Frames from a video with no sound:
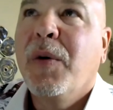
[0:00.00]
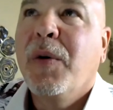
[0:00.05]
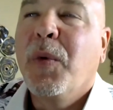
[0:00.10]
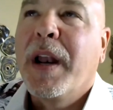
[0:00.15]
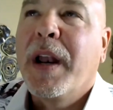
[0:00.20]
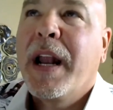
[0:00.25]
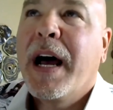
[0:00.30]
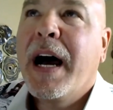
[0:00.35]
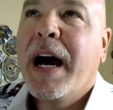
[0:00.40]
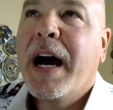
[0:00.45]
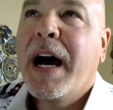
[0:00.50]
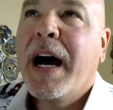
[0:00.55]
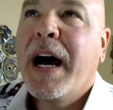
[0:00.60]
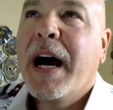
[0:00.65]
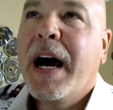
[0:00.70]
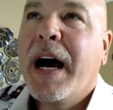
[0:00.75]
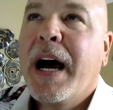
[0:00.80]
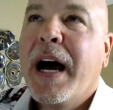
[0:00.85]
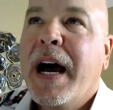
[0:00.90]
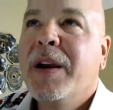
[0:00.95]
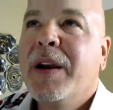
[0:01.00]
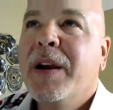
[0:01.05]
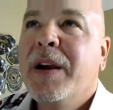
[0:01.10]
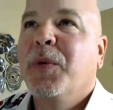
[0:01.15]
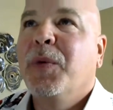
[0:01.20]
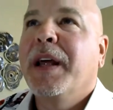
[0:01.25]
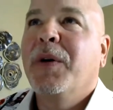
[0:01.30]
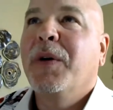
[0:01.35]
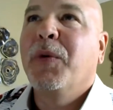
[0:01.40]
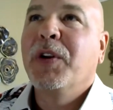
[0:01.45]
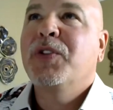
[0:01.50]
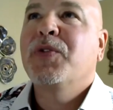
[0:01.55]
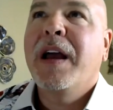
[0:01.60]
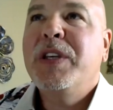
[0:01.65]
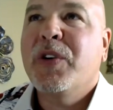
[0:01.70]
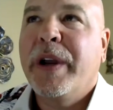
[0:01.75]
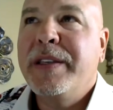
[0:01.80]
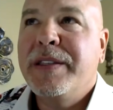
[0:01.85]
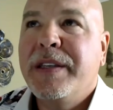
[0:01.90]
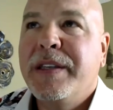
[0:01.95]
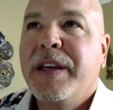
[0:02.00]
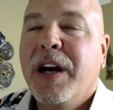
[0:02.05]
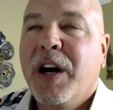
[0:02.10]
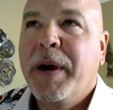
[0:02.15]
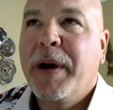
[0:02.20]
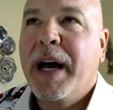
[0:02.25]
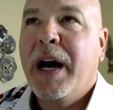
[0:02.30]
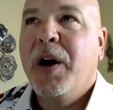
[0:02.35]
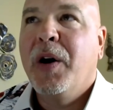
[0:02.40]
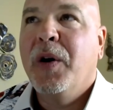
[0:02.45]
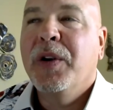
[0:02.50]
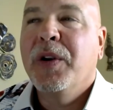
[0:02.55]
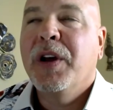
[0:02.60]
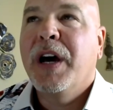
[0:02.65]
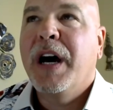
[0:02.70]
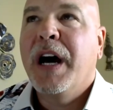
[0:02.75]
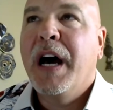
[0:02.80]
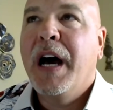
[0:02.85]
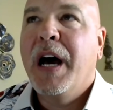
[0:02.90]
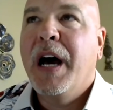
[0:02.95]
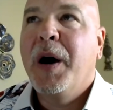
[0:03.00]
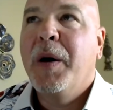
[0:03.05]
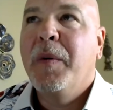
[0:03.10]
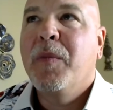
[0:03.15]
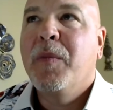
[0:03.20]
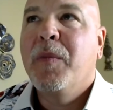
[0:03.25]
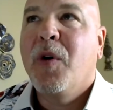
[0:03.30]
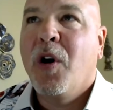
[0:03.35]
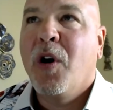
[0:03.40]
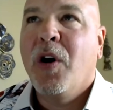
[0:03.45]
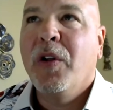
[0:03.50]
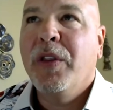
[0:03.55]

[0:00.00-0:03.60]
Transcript: what I what what drives me crazy about um,